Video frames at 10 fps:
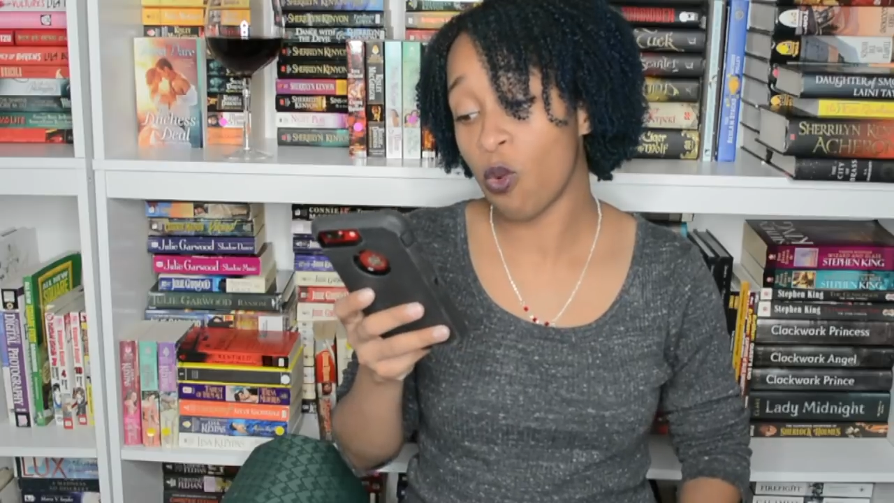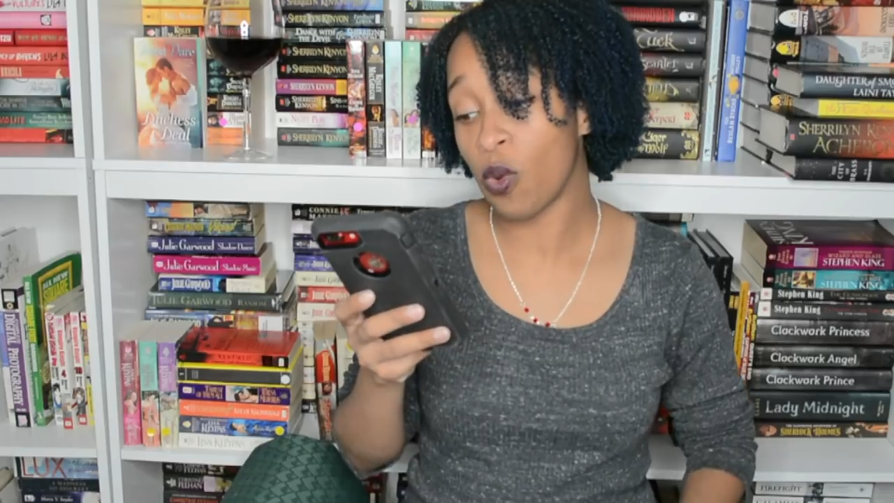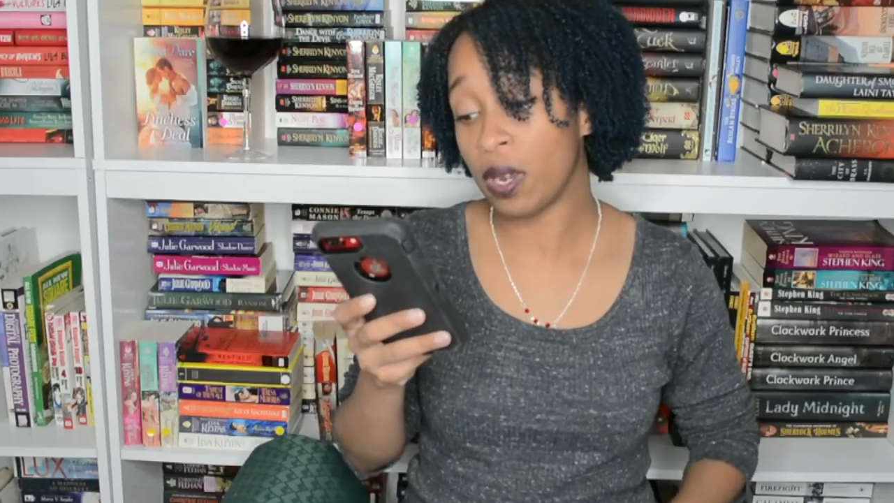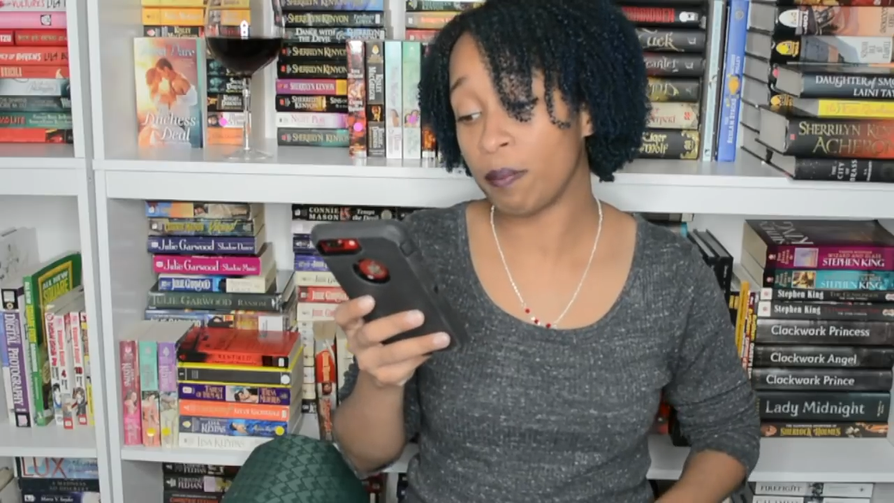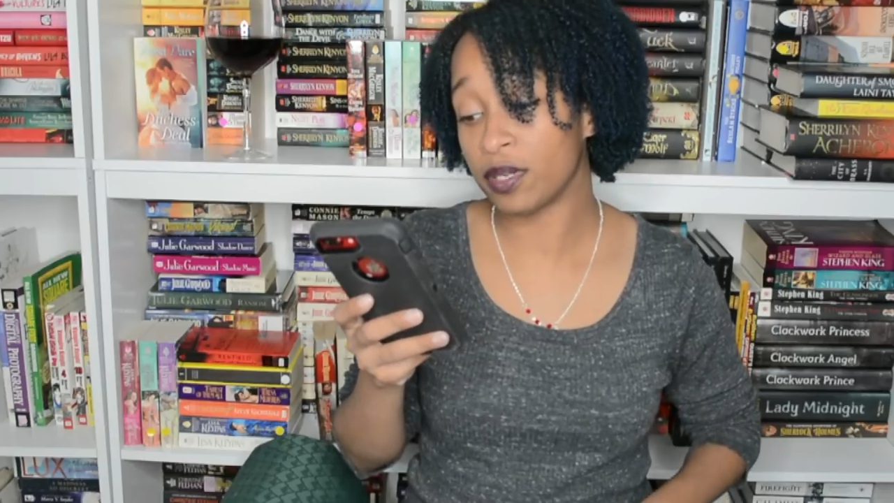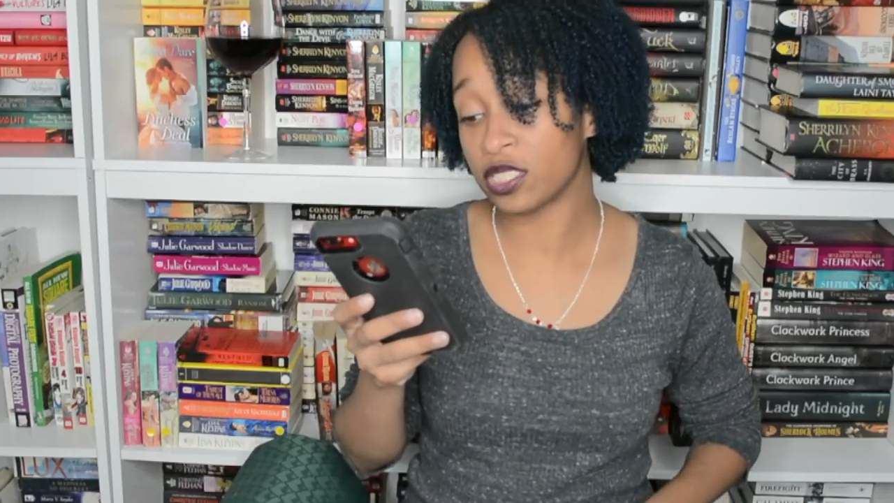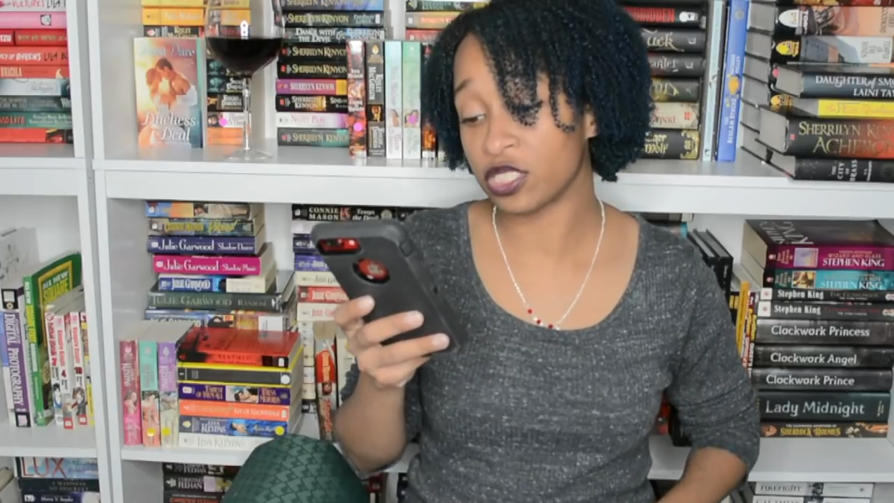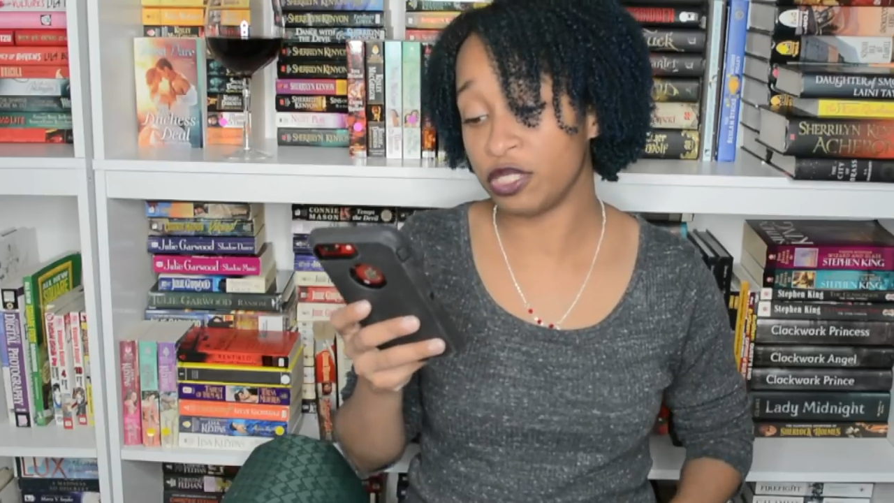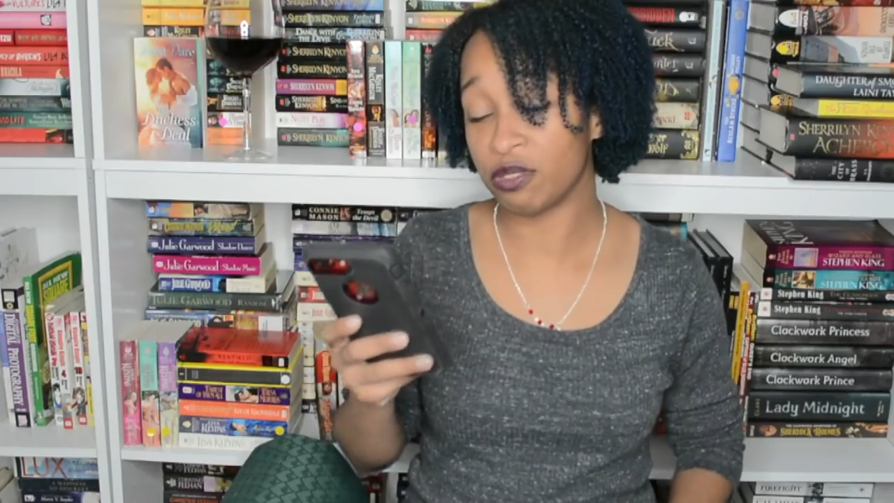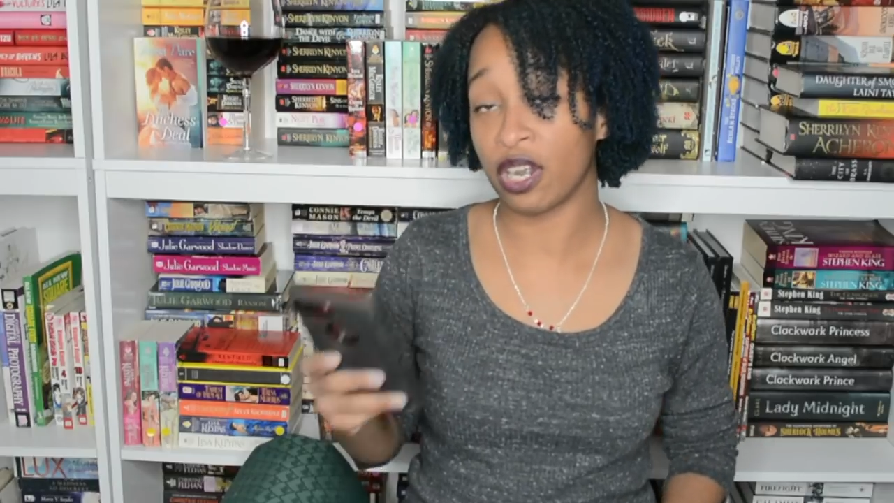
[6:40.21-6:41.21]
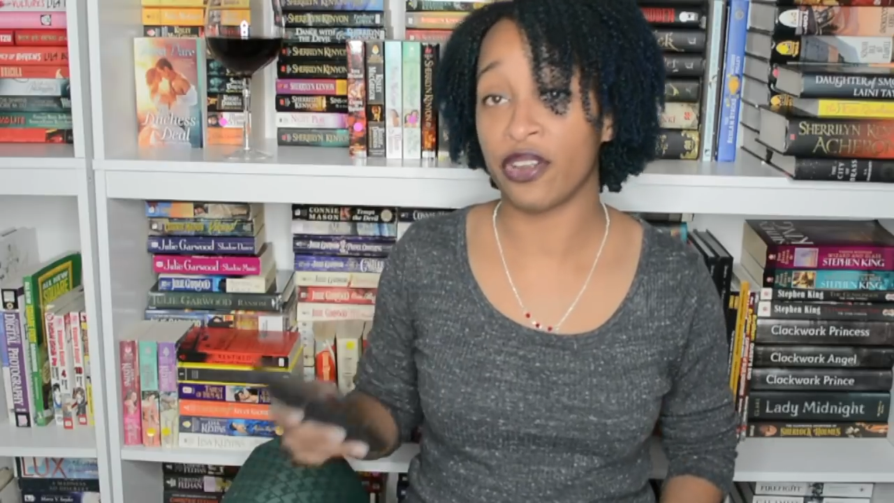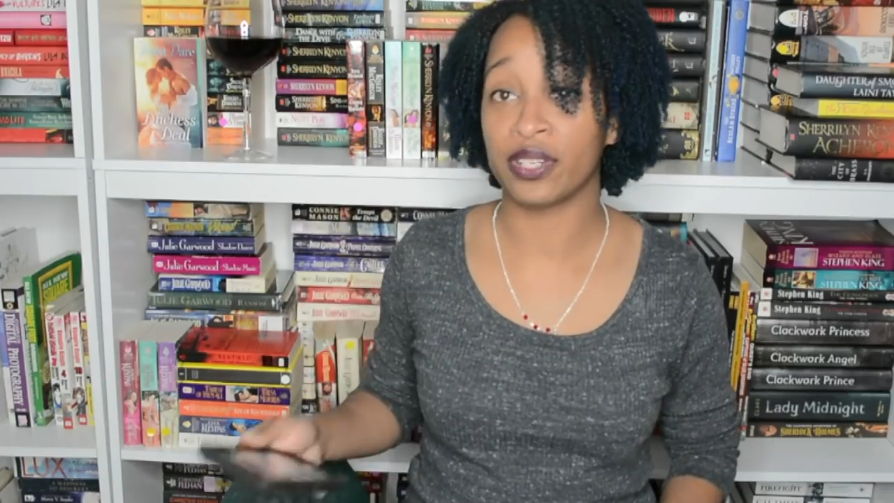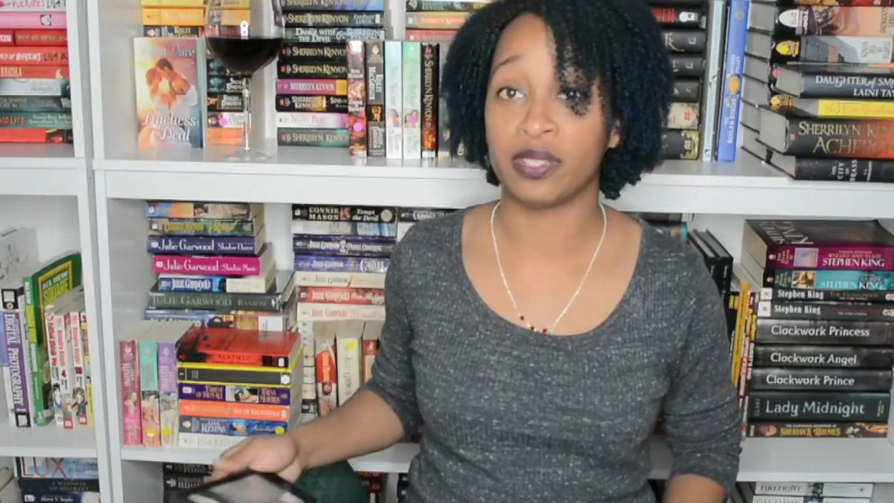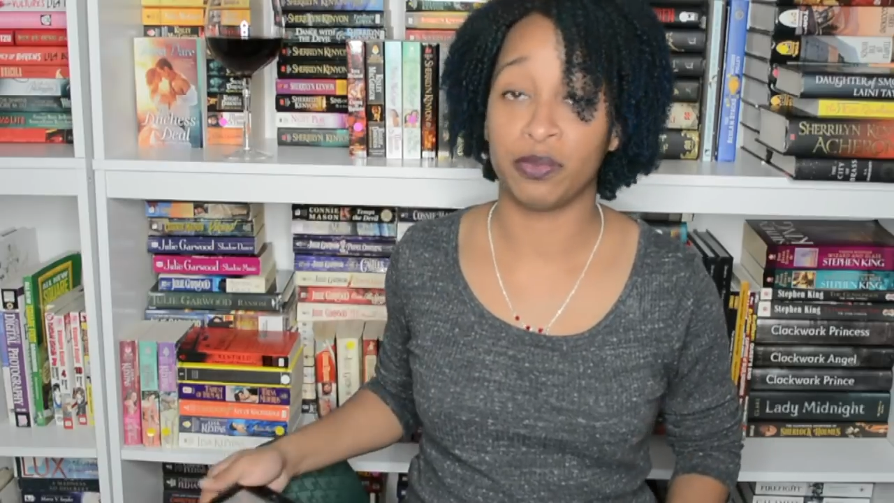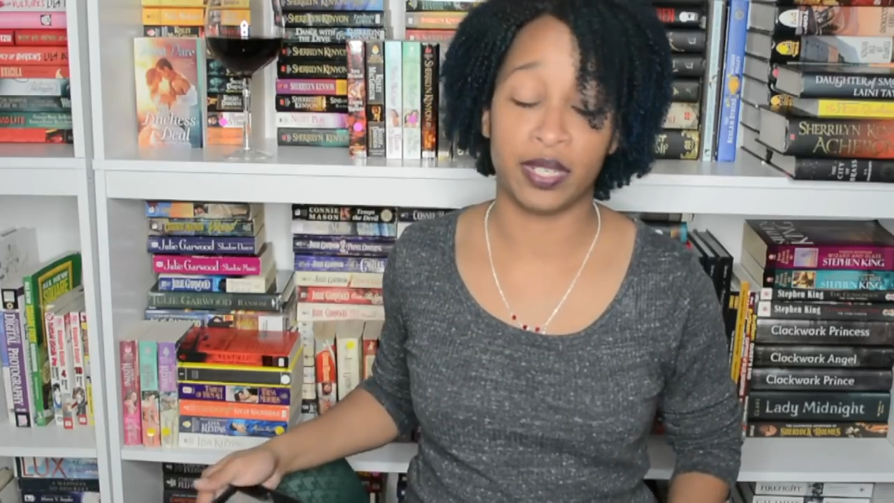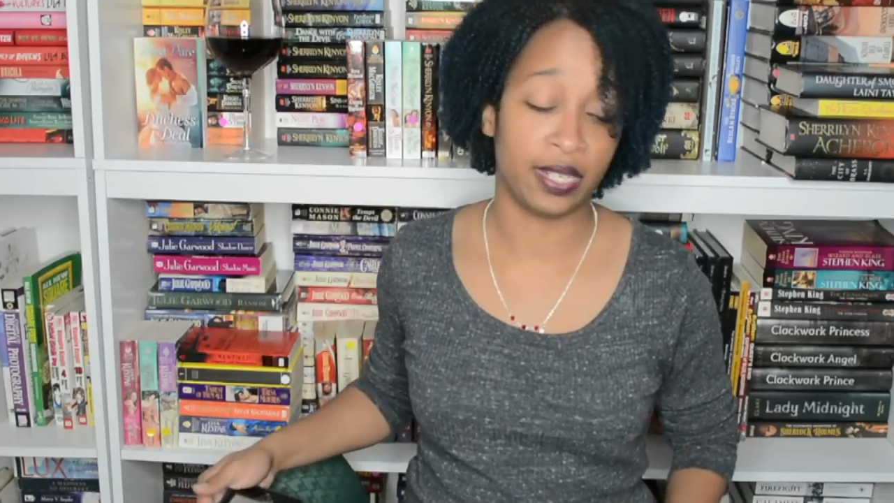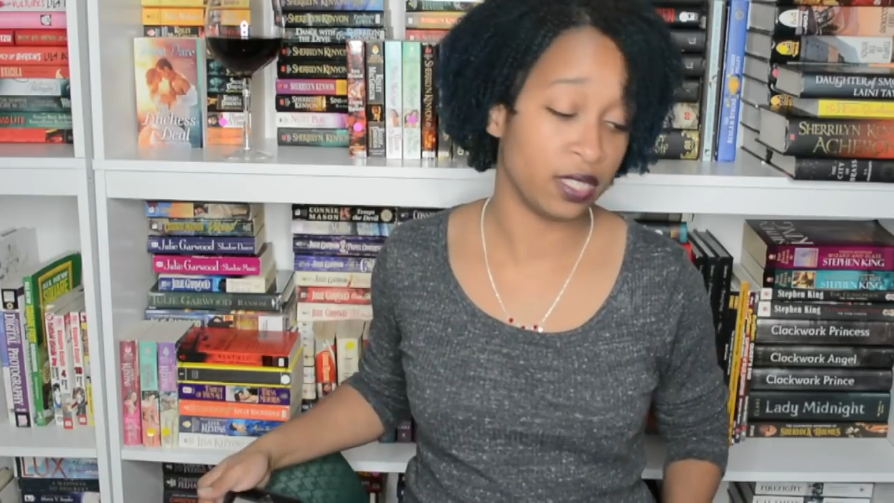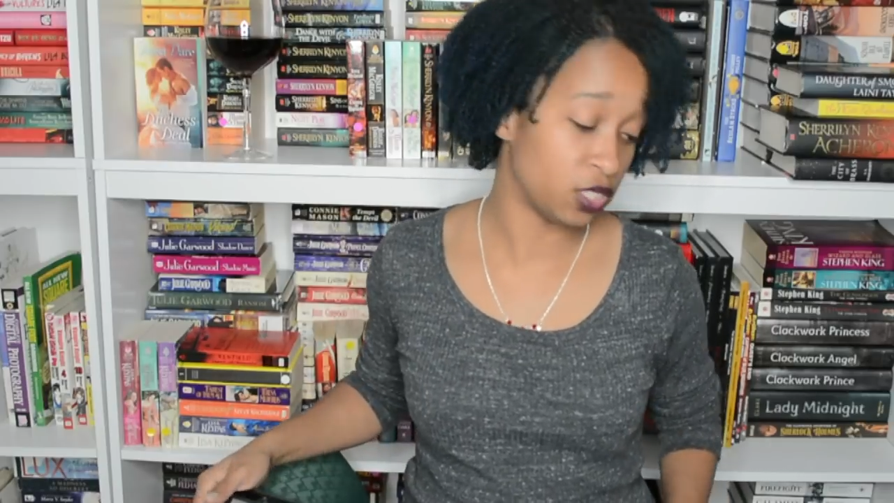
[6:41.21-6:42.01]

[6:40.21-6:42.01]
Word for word: What books are you currently reading?